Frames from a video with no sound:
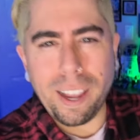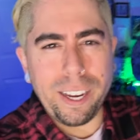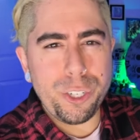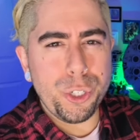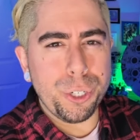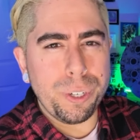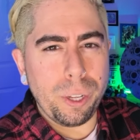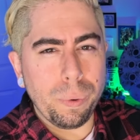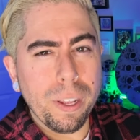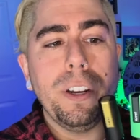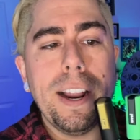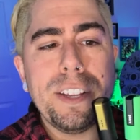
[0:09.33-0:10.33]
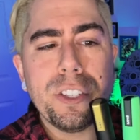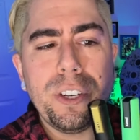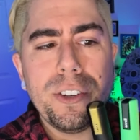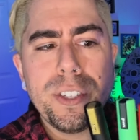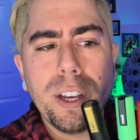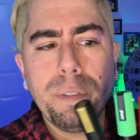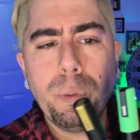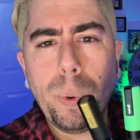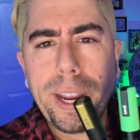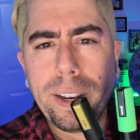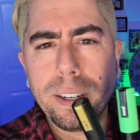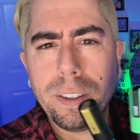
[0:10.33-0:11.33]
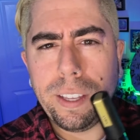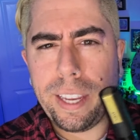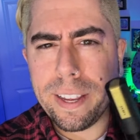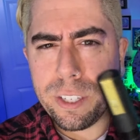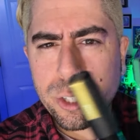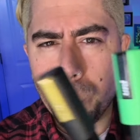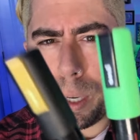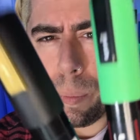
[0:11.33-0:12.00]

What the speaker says: I sure don't. You're asking yourself, wait, he has 3